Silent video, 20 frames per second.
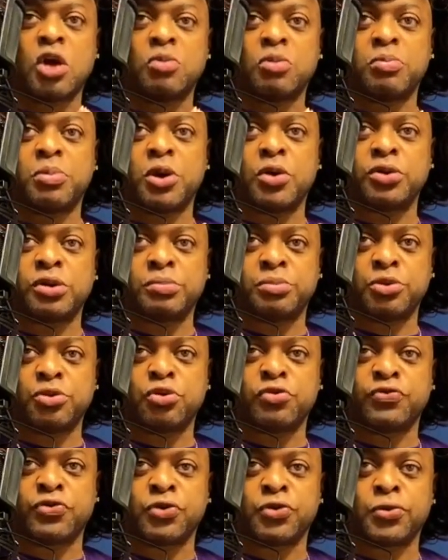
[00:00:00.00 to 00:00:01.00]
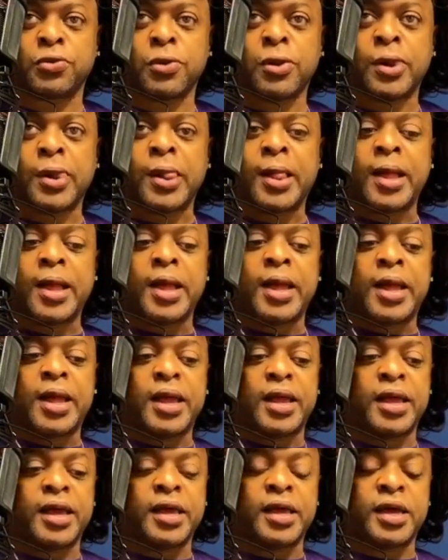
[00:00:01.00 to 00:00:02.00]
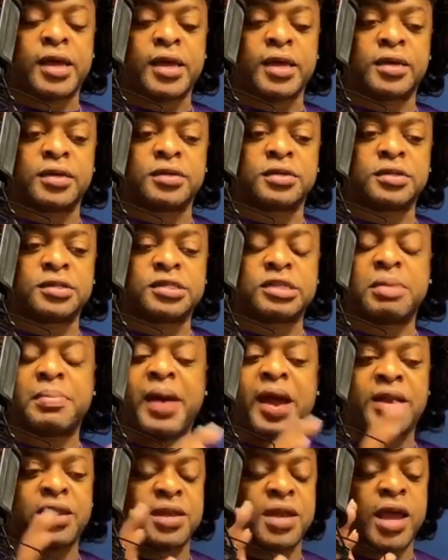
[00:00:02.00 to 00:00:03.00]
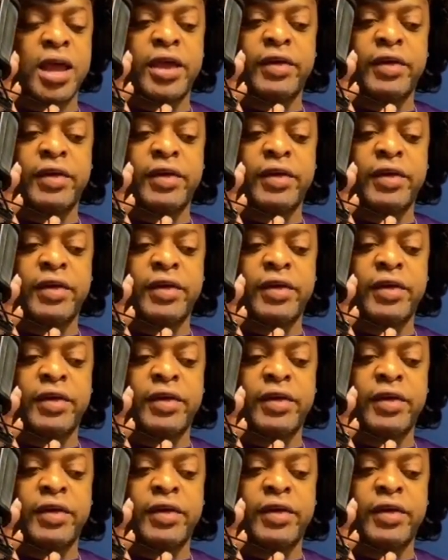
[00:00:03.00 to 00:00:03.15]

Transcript: Bold and Beautiful, and somebody gave